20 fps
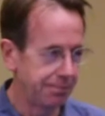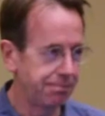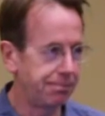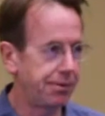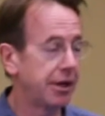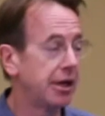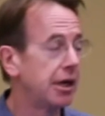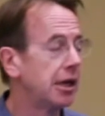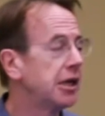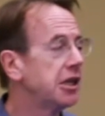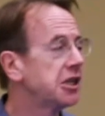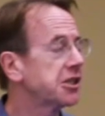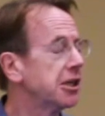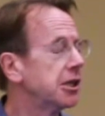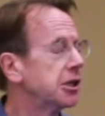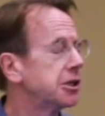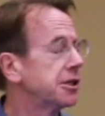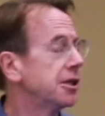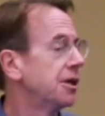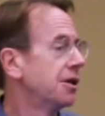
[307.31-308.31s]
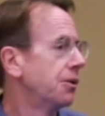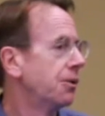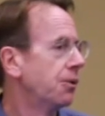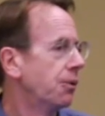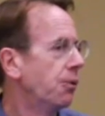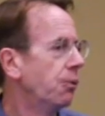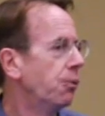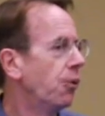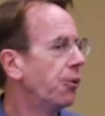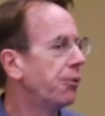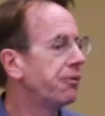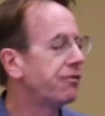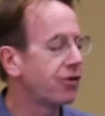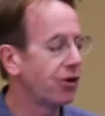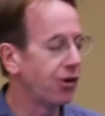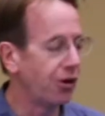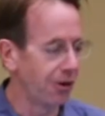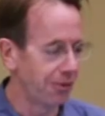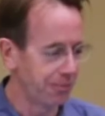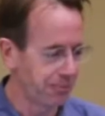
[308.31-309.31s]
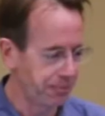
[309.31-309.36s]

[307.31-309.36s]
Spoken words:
But at least it's what we've got.